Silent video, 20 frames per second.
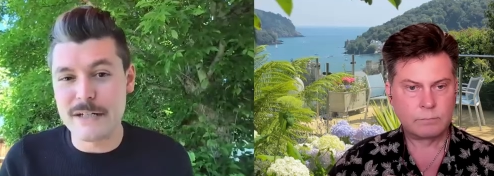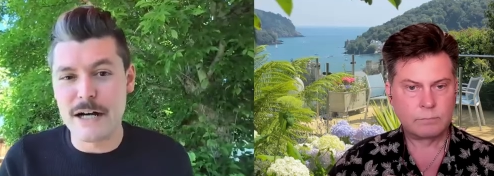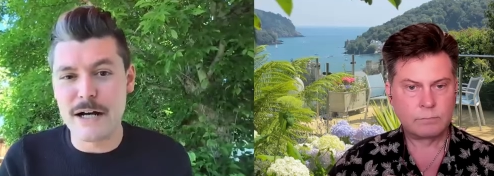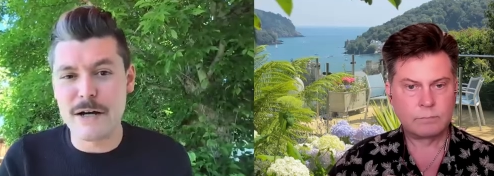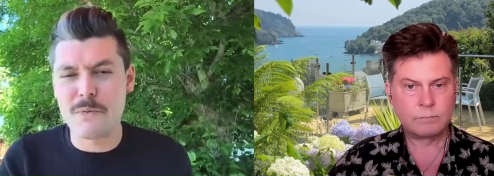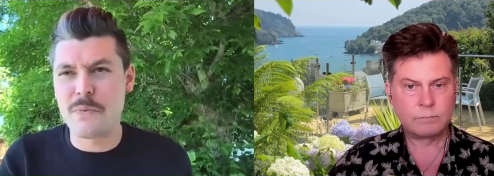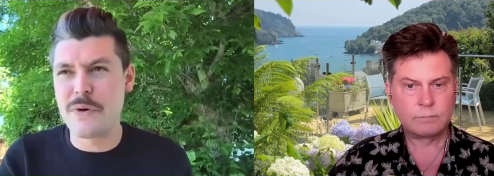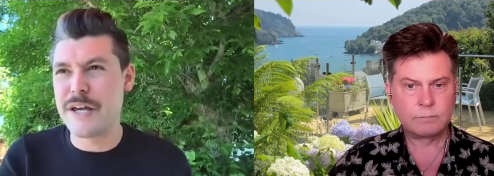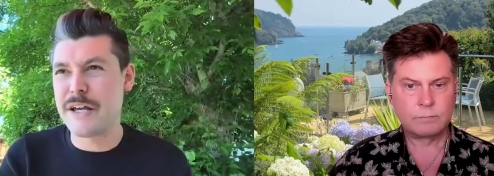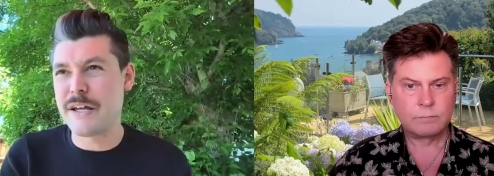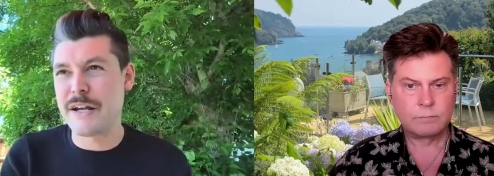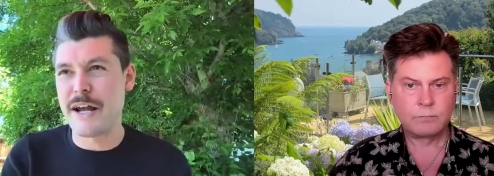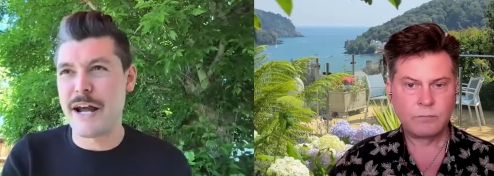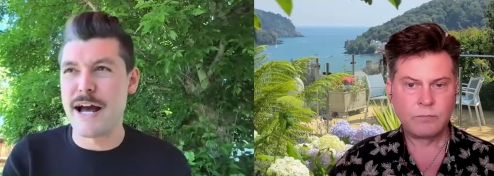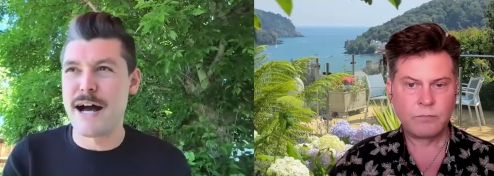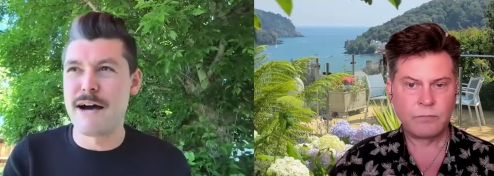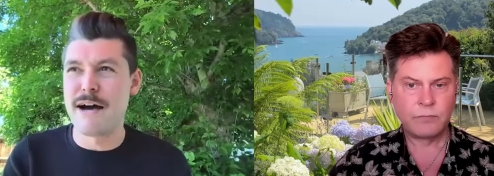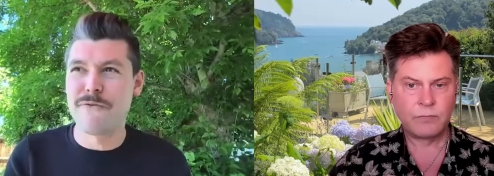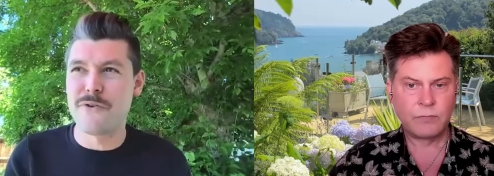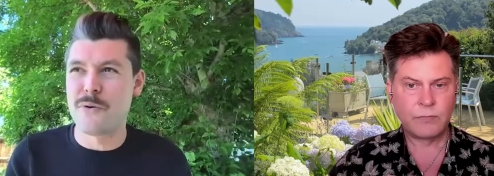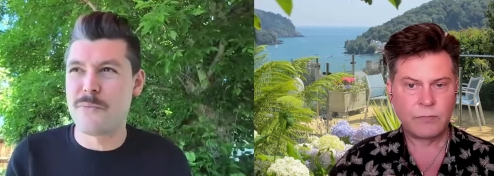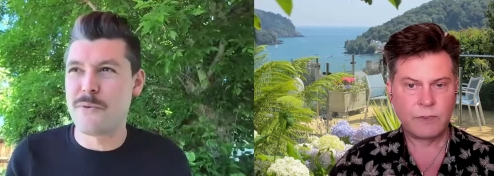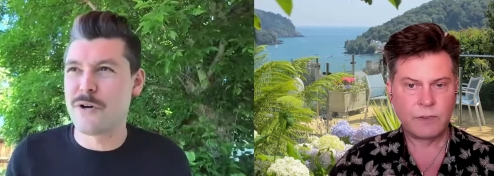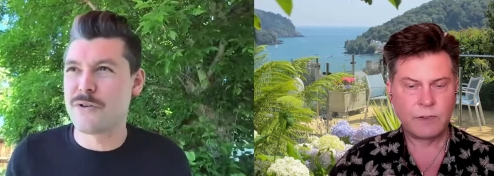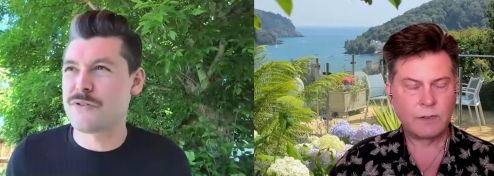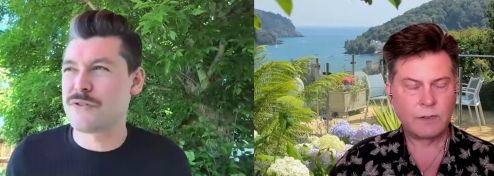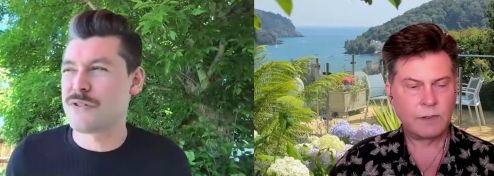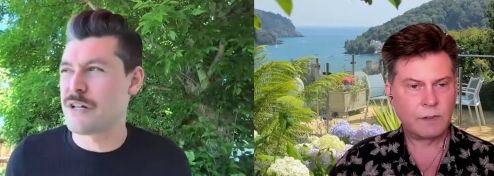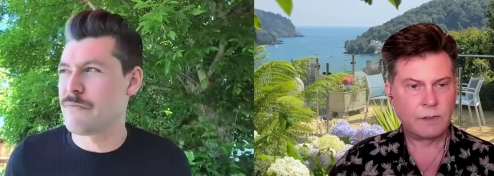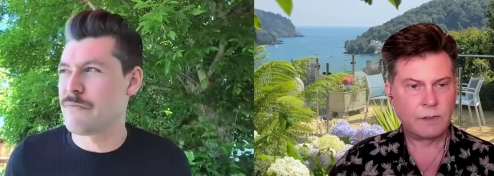Speaker 1: A uh, week and a half,
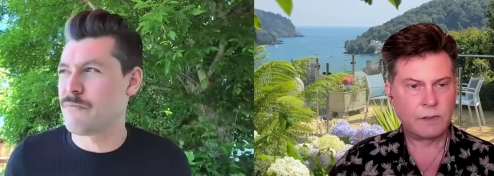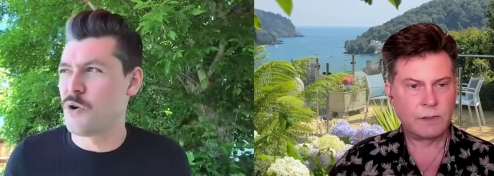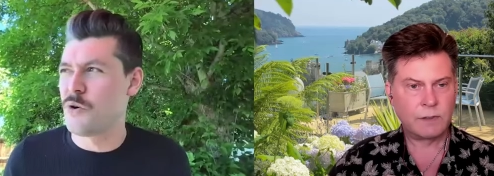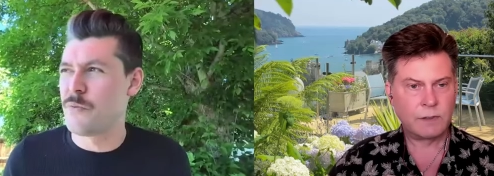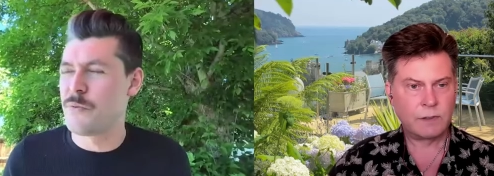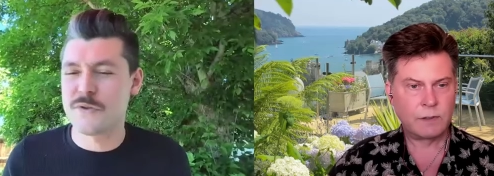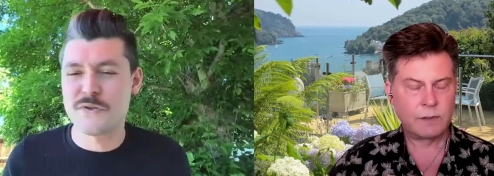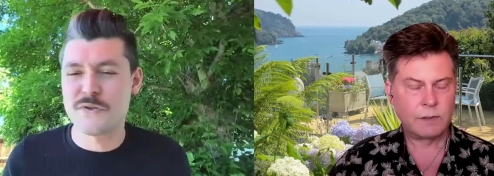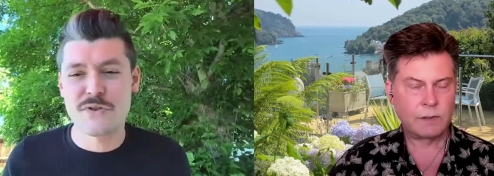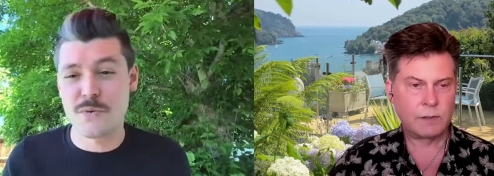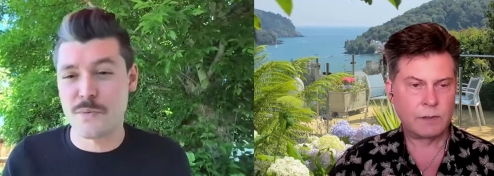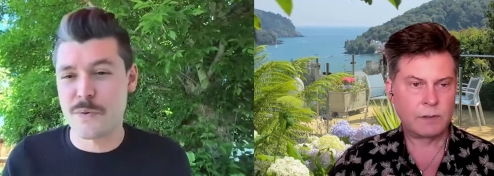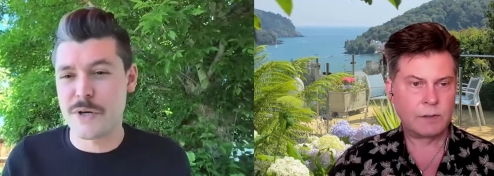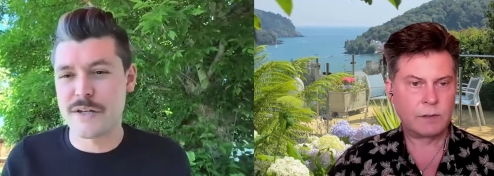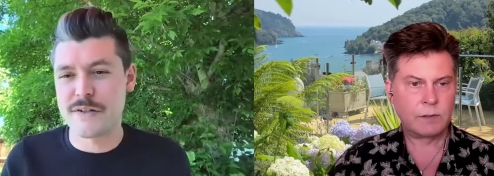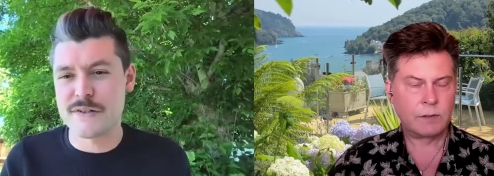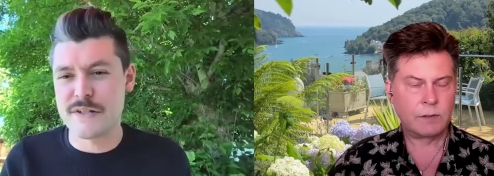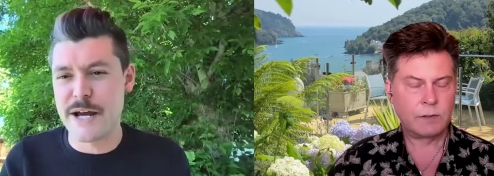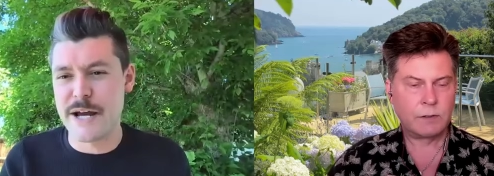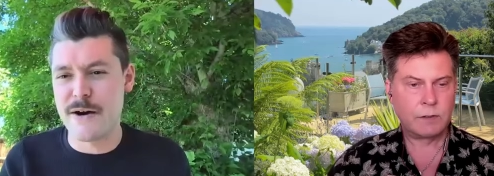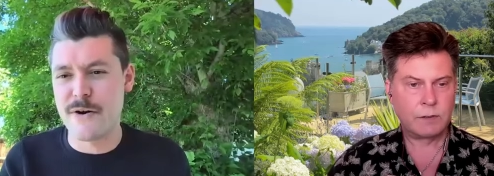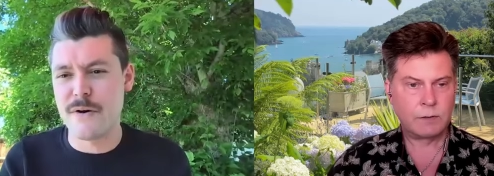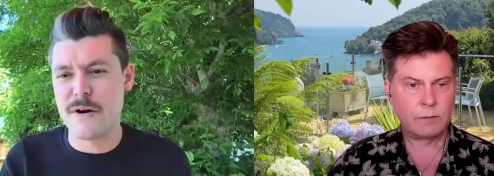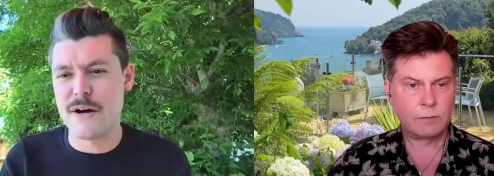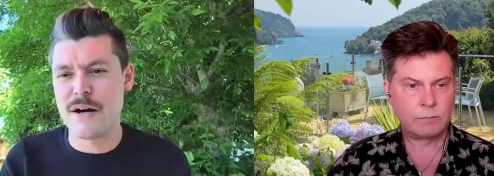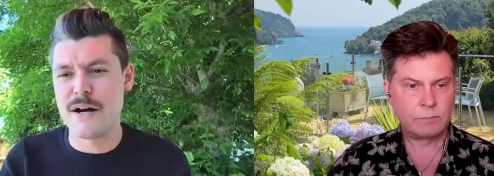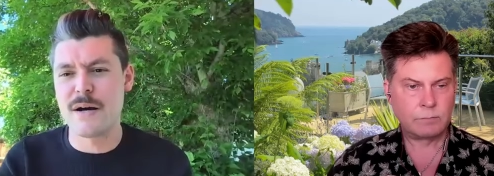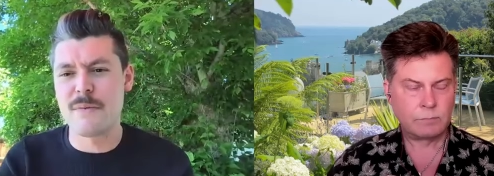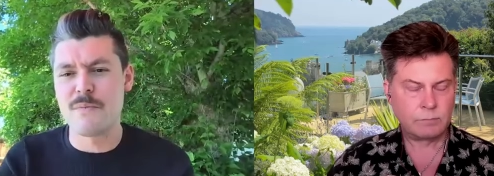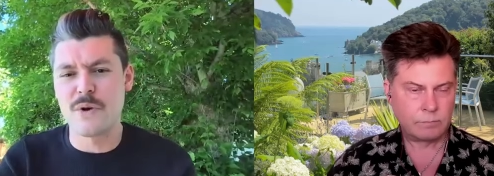almost, almost two weeks now.
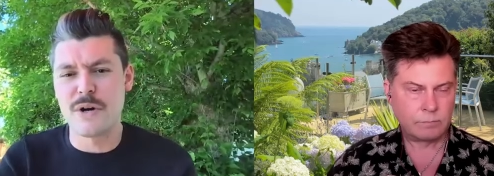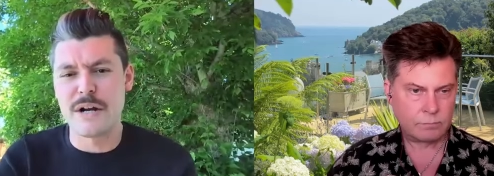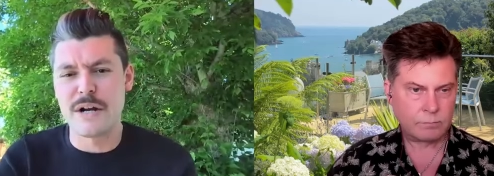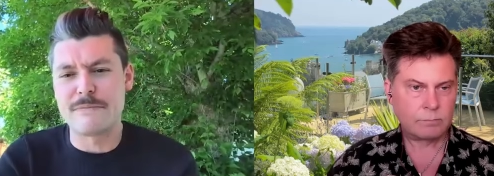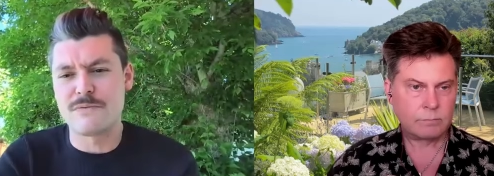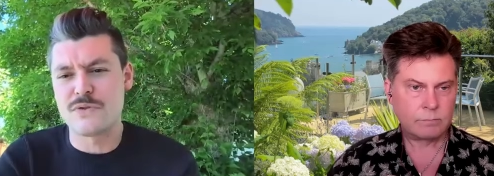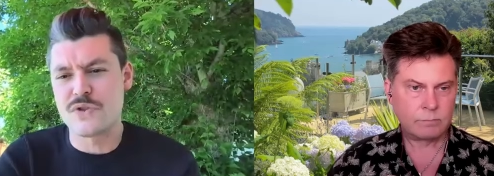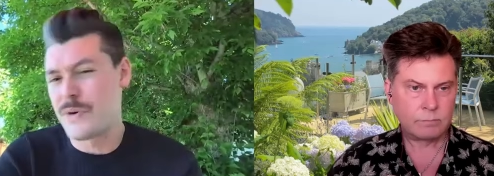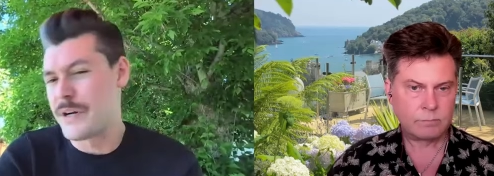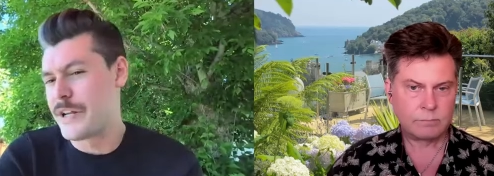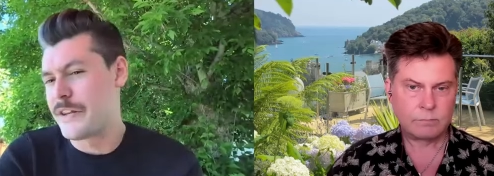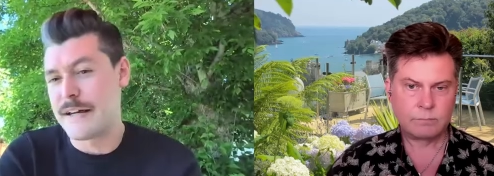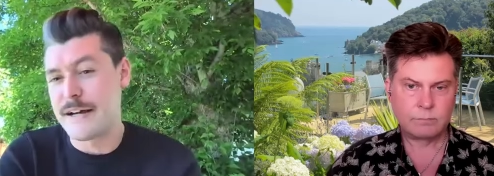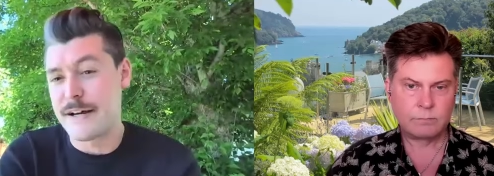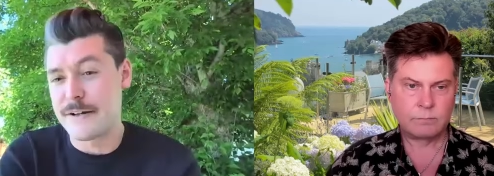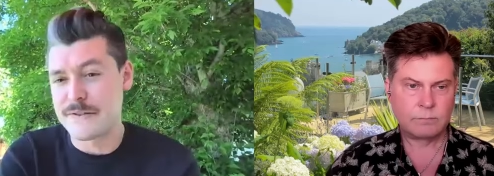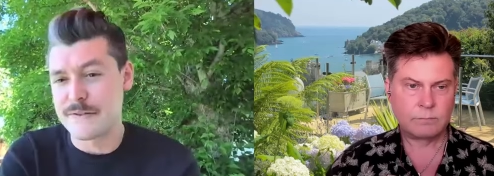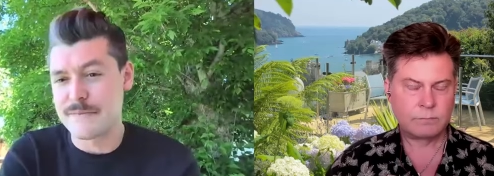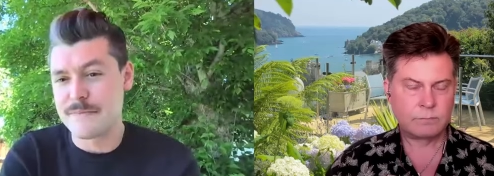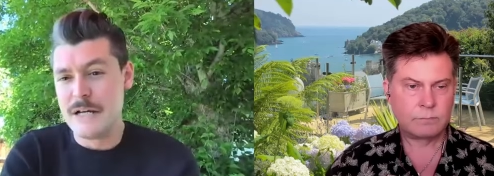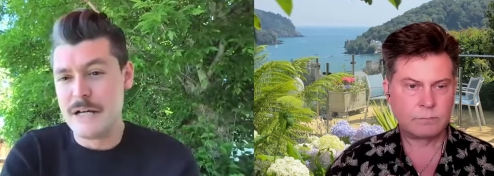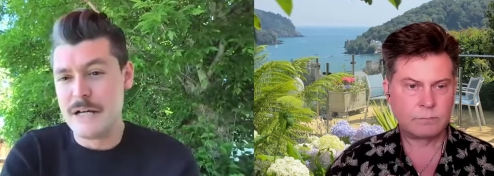Um, we're at twenty thousand.